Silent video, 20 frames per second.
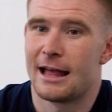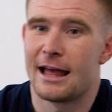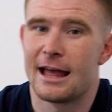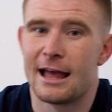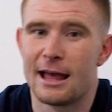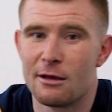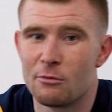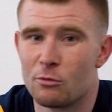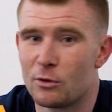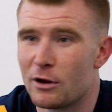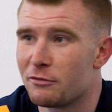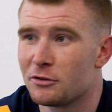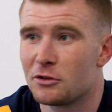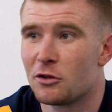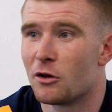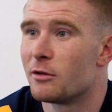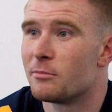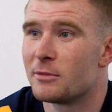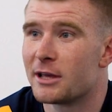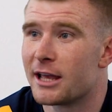um, whatever
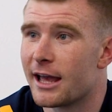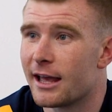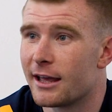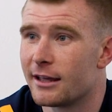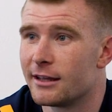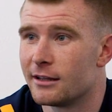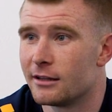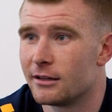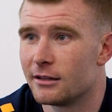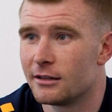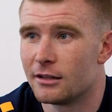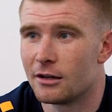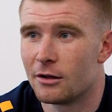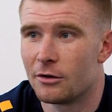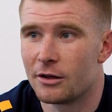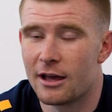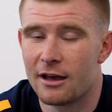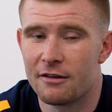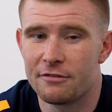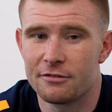time you get, you, you
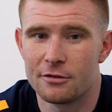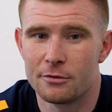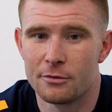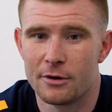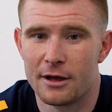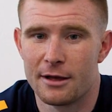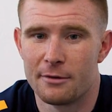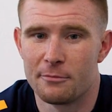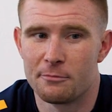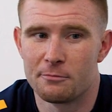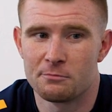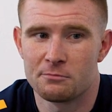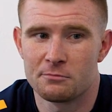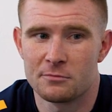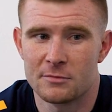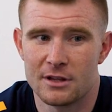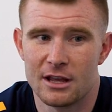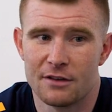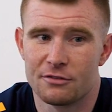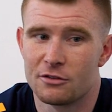know you have to um,
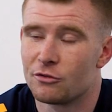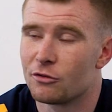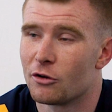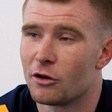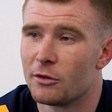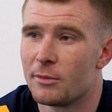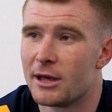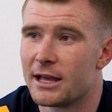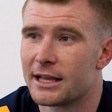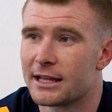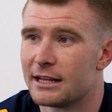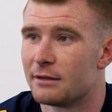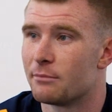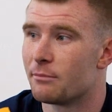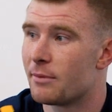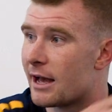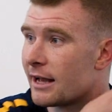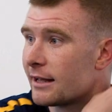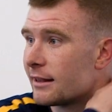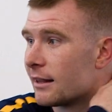you have to try and make an
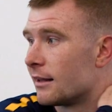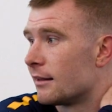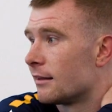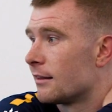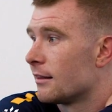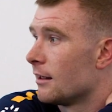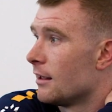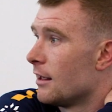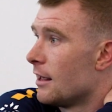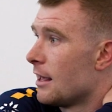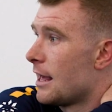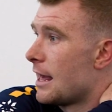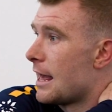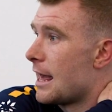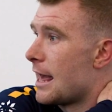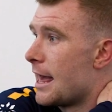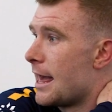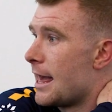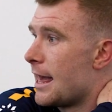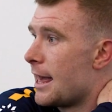impact. And
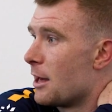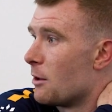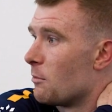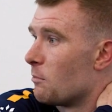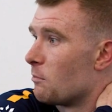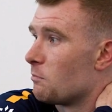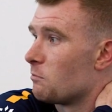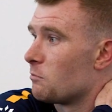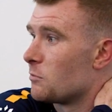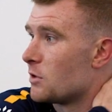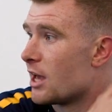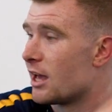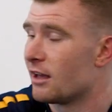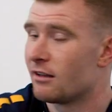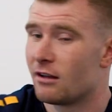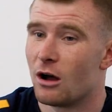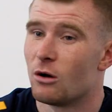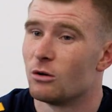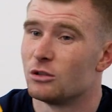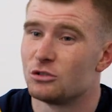um,
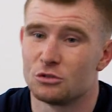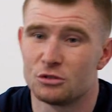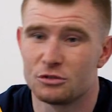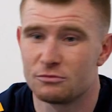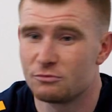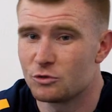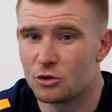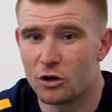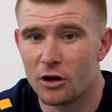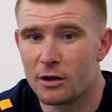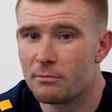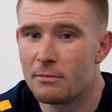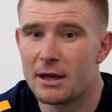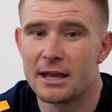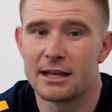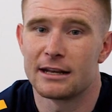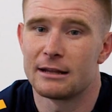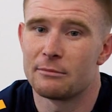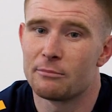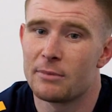yeah, I was just trying to
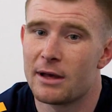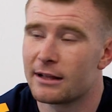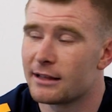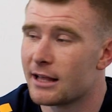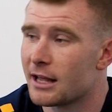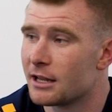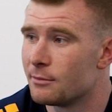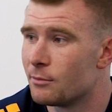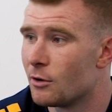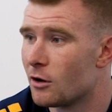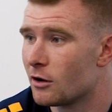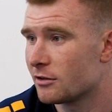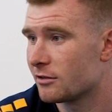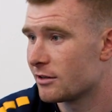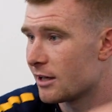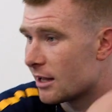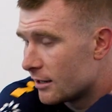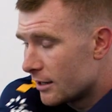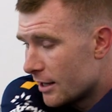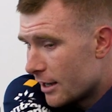make an impact, get in the
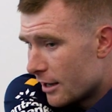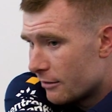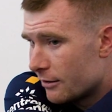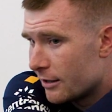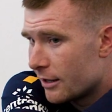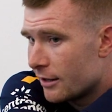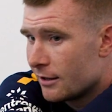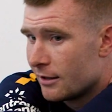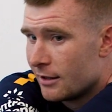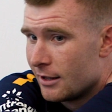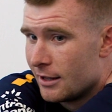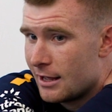box, get in the area.